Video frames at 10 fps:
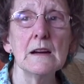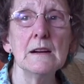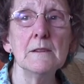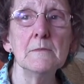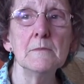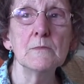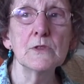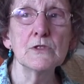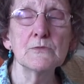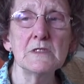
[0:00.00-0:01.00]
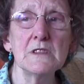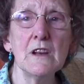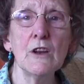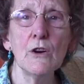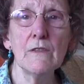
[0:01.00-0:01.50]
um, because we
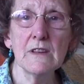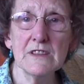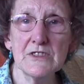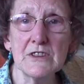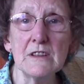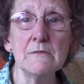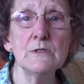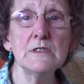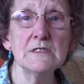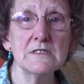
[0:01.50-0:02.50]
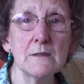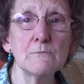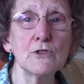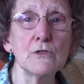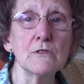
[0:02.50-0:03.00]
did a lot of listening, we did
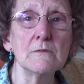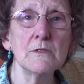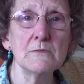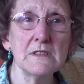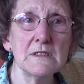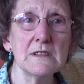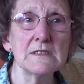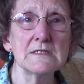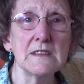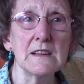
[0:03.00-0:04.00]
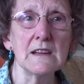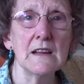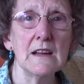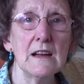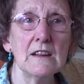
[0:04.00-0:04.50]
some talking, but we did listening,
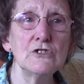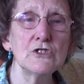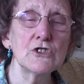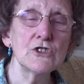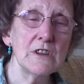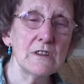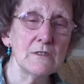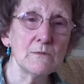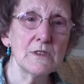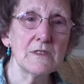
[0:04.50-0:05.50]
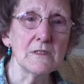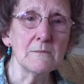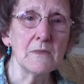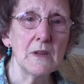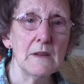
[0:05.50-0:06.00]
and just sharing it with
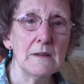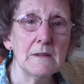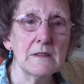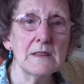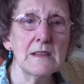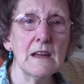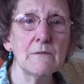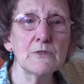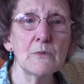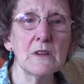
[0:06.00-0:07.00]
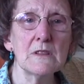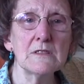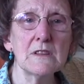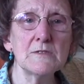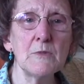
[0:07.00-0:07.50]
them. I think that was
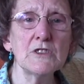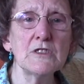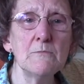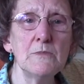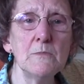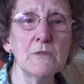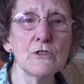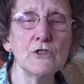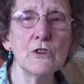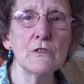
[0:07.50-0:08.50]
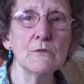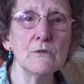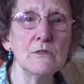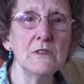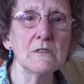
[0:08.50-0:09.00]
what, especially people on their
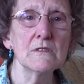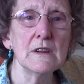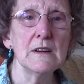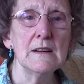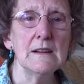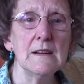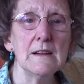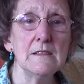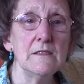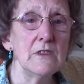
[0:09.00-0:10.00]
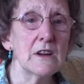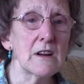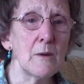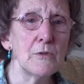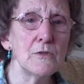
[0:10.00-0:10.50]
own or uh, even a
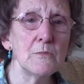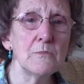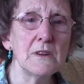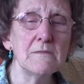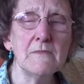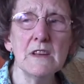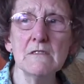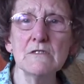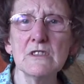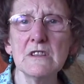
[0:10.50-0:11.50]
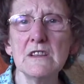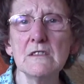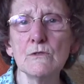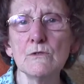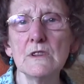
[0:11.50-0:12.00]
couple, but elderly,
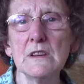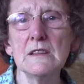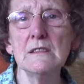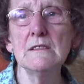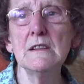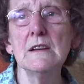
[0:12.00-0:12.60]
lonely,